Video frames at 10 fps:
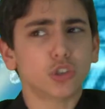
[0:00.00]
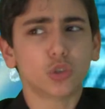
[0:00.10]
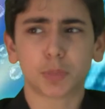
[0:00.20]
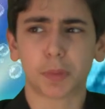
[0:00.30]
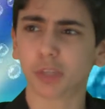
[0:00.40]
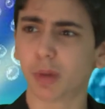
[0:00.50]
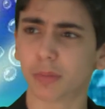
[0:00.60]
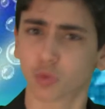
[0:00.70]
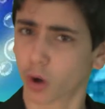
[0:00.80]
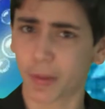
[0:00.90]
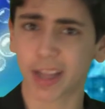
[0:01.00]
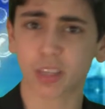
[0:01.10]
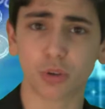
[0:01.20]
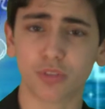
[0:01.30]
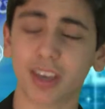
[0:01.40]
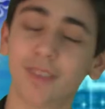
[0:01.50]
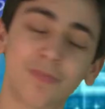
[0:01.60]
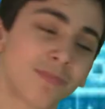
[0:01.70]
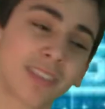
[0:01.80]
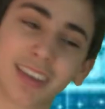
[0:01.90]
do the SpongeBob SquarePants movie?
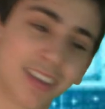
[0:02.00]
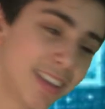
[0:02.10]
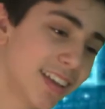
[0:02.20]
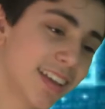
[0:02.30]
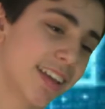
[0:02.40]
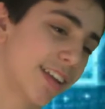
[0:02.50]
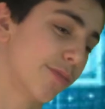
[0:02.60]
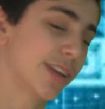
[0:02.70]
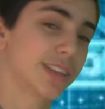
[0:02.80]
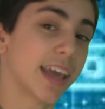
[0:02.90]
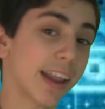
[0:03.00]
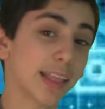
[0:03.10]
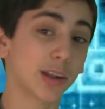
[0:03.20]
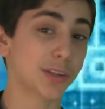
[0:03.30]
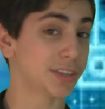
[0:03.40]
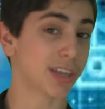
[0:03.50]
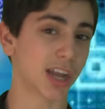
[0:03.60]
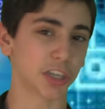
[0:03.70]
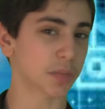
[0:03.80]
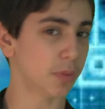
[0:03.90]
Anyways, getting a little
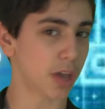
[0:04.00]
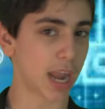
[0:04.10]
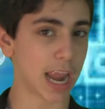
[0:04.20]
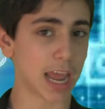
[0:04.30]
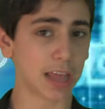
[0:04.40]
nostalgic, but